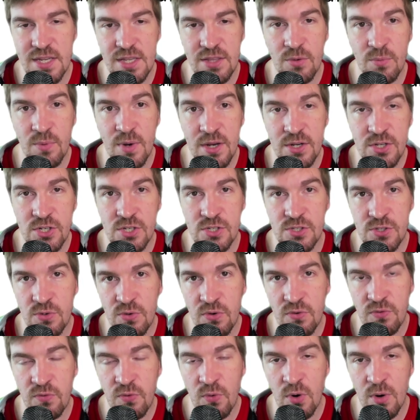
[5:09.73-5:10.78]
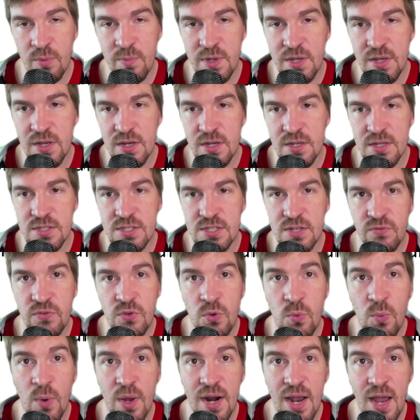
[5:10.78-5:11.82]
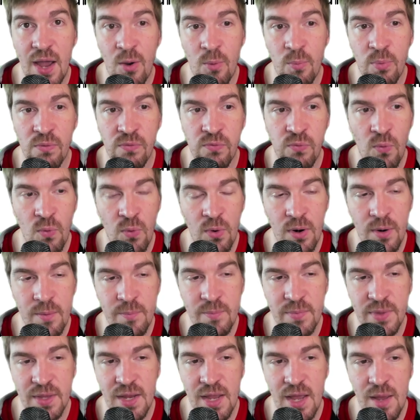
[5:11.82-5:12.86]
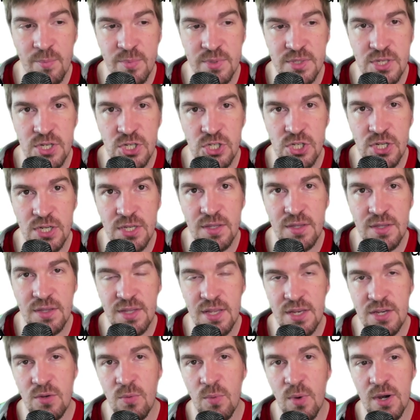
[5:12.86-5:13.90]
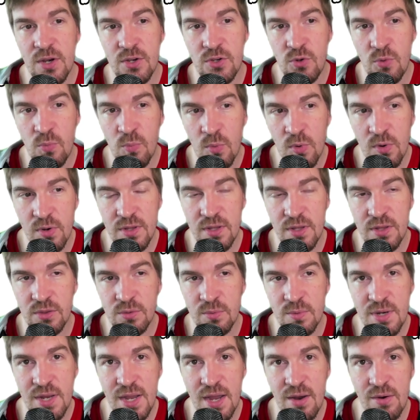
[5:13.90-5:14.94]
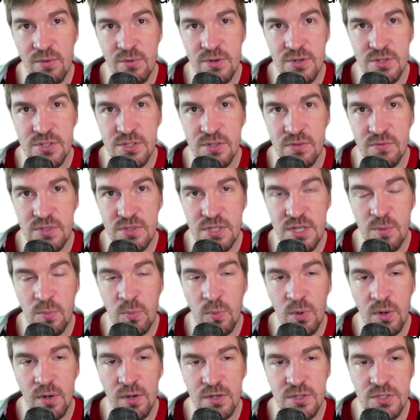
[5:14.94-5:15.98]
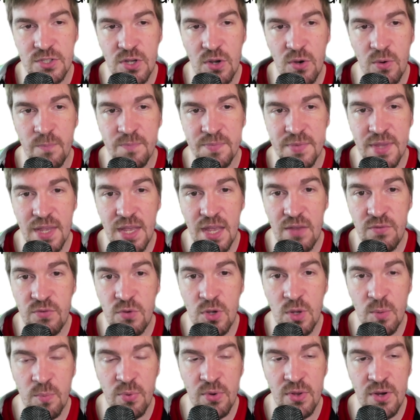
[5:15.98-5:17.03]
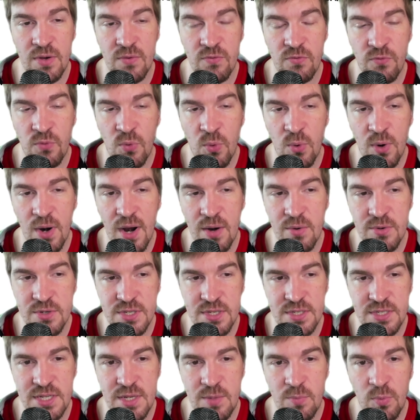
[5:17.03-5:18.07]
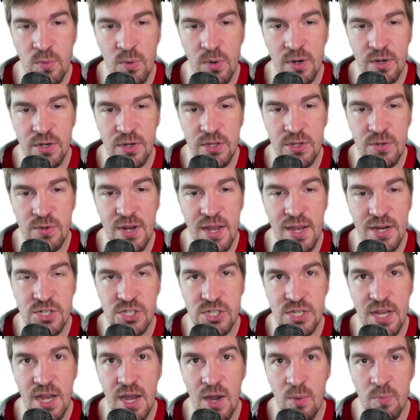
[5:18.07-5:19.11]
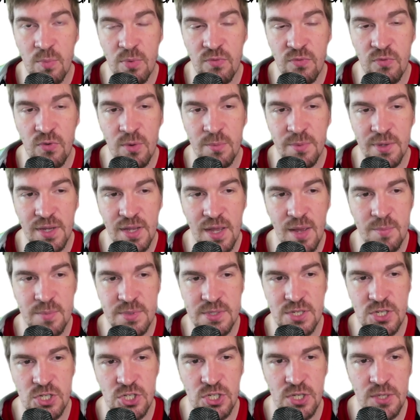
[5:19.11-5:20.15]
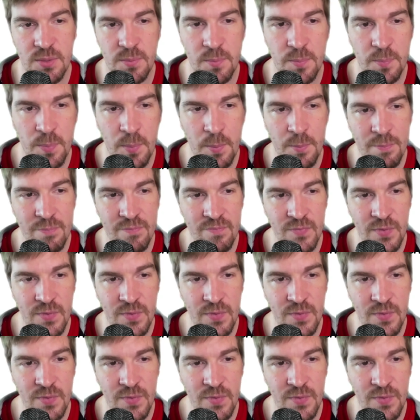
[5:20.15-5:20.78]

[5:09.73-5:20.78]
I say the range is 2 to 4 because if you want to outperform the competition, then you want to do more than 3 hours of deep work. So if you could put in 4 hours of deep work, you'd actually outperform the competition.